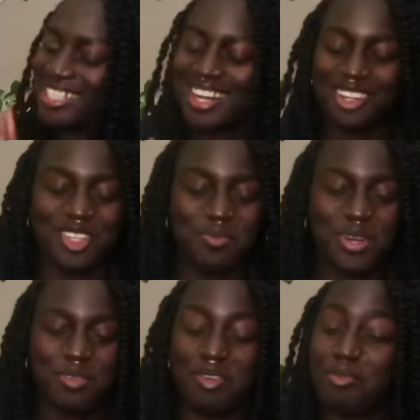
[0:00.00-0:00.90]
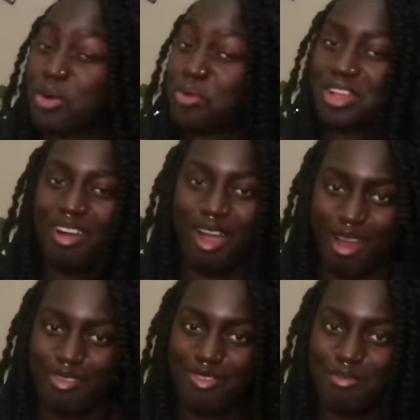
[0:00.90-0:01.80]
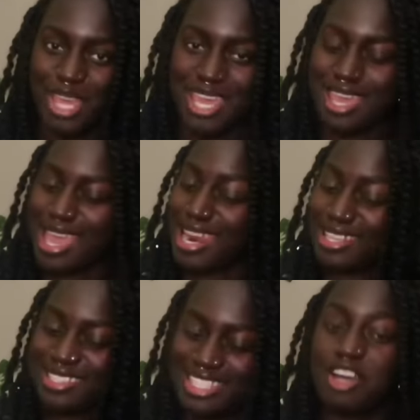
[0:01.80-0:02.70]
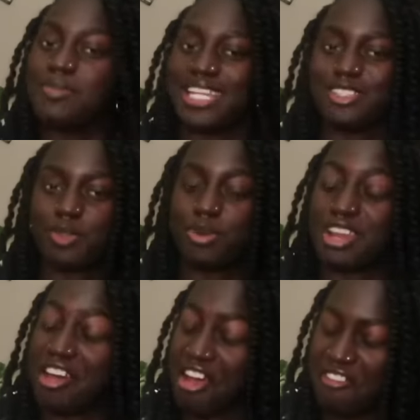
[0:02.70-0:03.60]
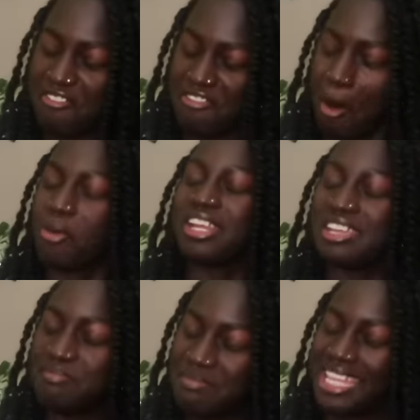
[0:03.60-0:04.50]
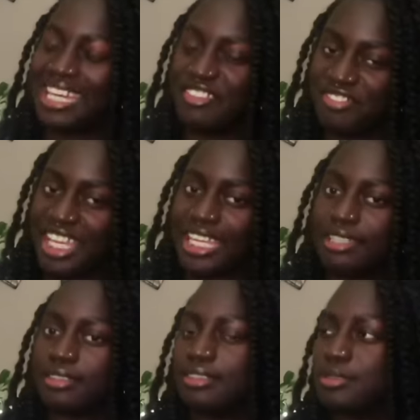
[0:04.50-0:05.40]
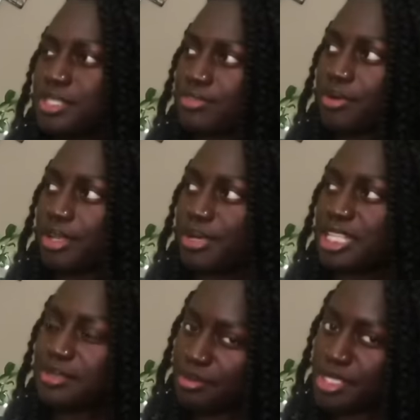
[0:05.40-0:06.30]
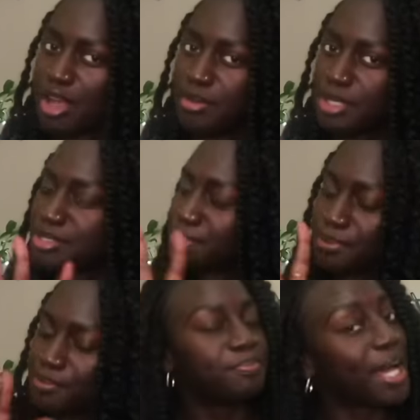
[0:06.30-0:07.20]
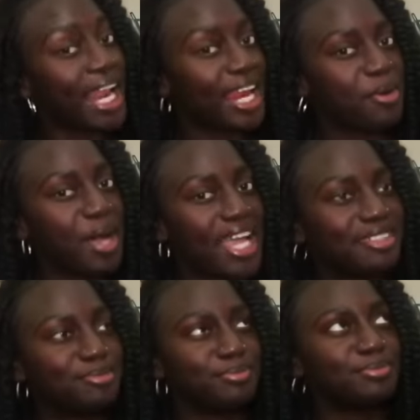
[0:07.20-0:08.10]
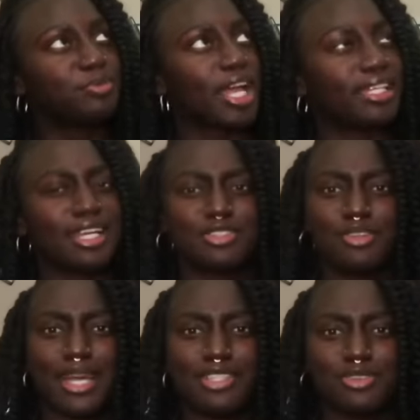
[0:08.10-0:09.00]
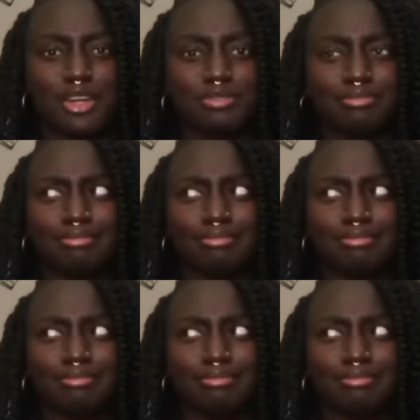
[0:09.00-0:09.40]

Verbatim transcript: October, November were real hard for me, and I still managed to put out a 40-minute vid. It wasn't 40 minutes, but it was almost. But anyway, right, I should do my intro.